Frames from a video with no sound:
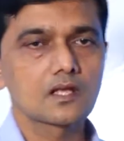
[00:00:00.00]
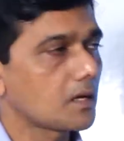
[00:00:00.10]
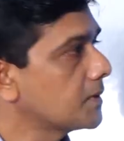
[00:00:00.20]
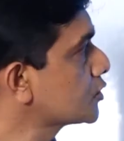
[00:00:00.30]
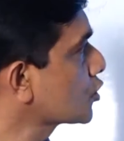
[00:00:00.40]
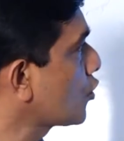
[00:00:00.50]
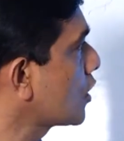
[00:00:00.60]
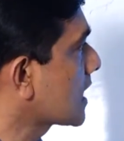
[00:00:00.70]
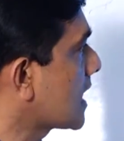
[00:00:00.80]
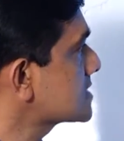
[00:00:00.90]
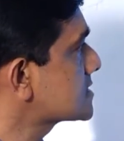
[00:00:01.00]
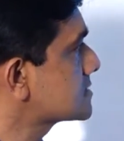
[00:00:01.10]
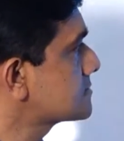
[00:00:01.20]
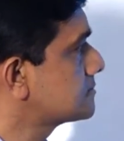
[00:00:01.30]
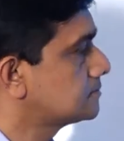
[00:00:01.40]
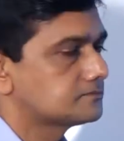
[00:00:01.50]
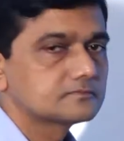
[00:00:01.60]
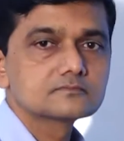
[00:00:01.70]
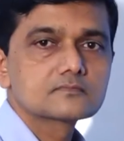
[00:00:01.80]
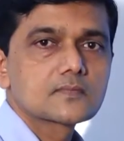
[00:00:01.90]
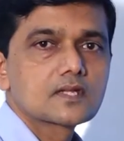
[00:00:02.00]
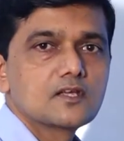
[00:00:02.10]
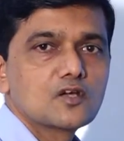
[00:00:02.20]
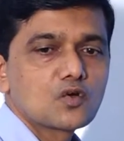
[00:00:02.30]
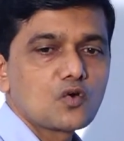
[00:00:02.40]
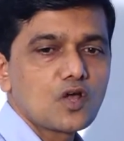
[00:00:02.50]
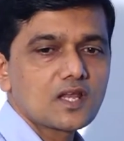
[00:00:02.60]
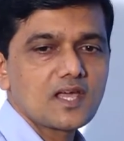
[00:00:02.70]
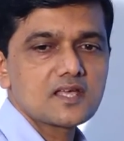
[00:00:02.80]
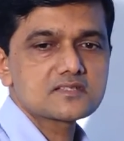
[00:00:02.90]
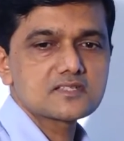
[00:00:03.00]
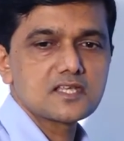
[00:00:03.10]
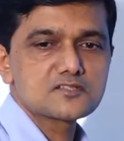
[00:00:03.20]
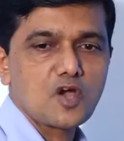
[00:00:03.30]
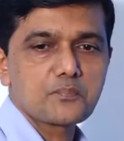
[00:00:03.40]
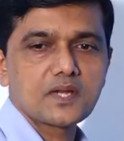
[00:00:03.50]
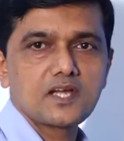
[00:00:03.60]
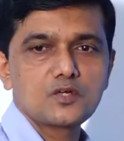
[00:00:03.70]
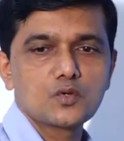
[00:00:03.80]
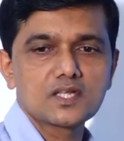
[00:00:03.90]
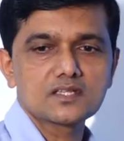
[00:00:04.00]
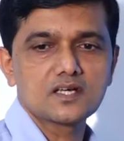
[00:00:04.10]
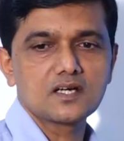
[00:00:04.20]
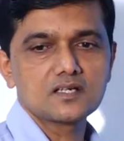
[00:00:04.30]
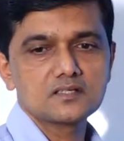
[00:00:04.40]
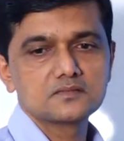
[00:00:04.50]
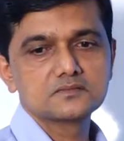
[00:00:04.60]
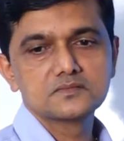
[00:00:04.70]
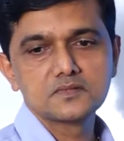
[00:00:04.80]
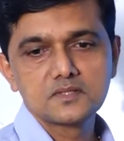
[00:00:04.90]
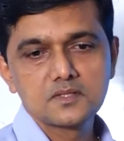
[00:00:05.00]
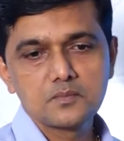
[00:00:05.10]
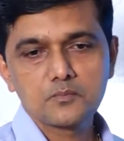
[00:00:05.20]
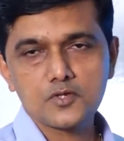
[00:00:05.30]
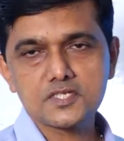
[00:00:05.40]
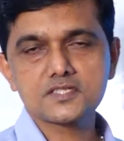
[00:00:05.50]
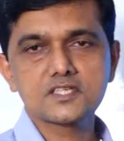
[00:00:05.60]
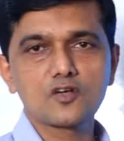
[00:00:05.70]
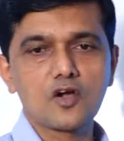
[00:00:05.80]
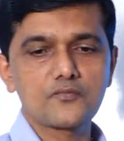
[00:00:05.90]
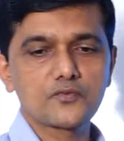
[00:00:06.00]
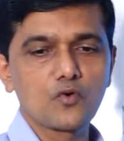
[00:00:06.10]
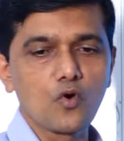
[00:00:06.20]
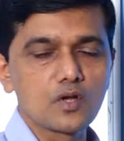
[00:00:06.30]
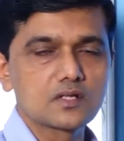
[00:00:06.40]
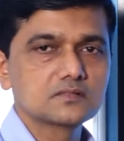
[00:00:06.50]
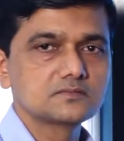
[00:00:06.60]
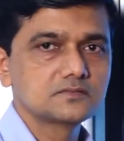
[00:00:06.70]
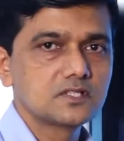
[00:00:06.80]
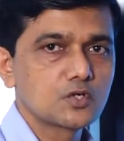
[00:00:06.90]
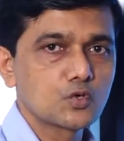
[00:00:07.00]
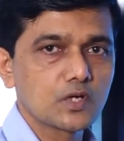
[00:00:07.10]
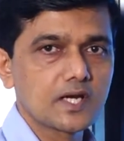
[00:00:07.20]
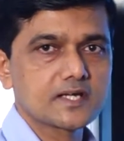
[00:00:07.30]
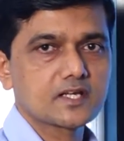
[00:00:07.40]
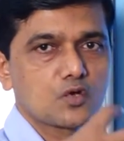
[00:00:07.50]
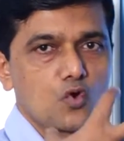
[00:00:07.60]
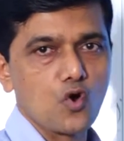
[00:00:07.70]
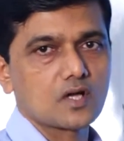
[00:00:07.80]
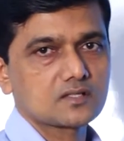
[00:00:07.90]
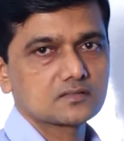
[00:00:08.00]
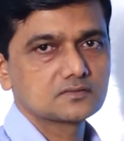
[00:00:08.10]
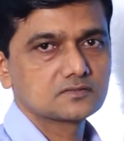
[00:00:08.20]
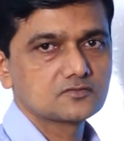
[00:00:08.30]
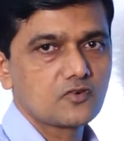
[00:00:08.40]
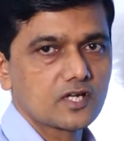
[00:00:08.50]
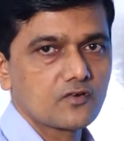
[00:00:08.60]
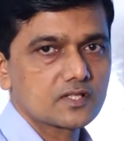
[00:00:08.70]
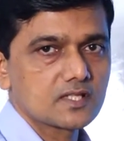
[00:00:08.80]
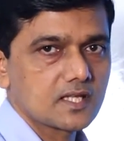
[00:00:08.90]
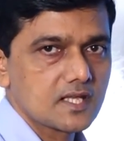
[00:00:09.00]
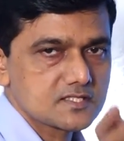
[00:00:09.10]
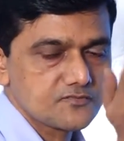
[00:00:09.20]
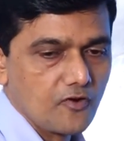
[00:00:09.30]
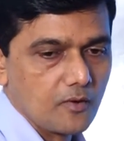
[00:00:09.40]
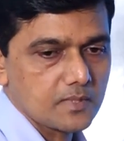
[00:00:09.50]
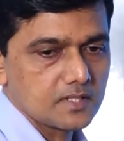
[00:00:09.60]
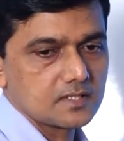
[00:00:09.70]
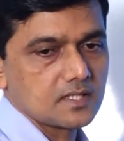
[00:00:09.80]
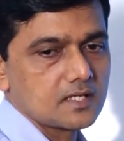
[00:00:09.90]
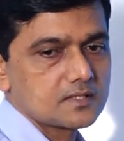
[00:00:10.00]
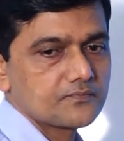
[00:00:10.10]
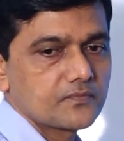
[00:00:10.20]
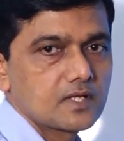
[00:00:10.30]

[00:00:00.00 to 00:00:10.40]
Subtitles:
Coming to coal gas. Coal gas is obtained during the processing of coal to get coke, whatever the gas formed in that.